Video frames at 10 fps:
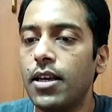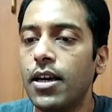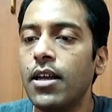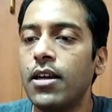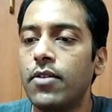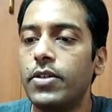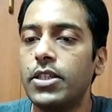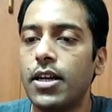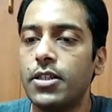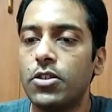are there
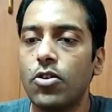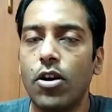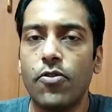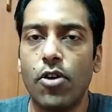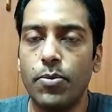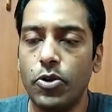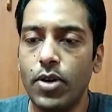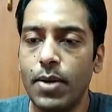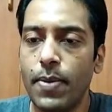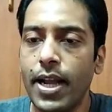which are installed from
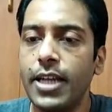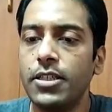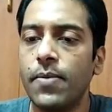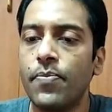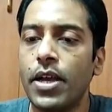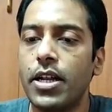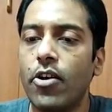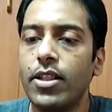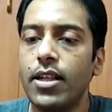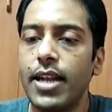NuGet package
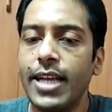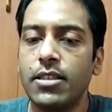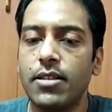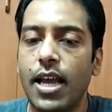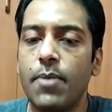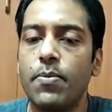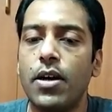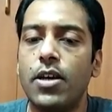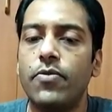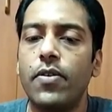now in the next
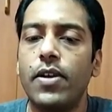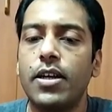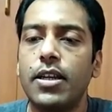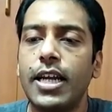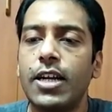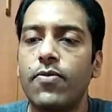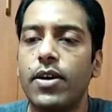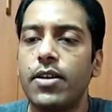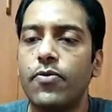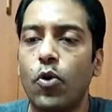step we will
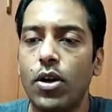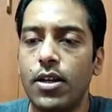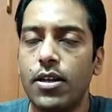create one